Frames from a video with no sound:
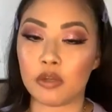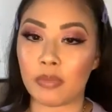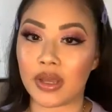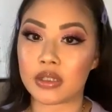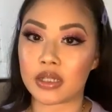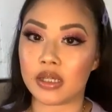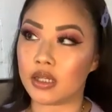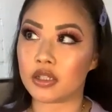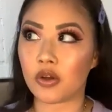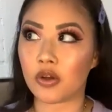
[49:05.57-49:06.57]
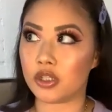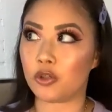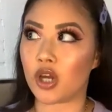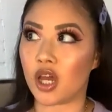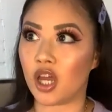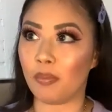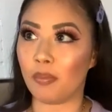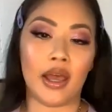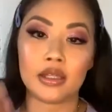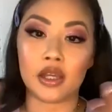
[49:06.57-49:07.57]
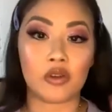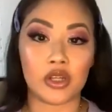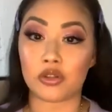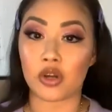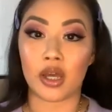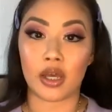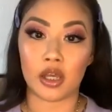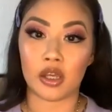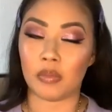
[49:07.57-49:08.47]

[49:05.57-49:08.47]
and my skin gets crazy dry. My eyes get crazy dry.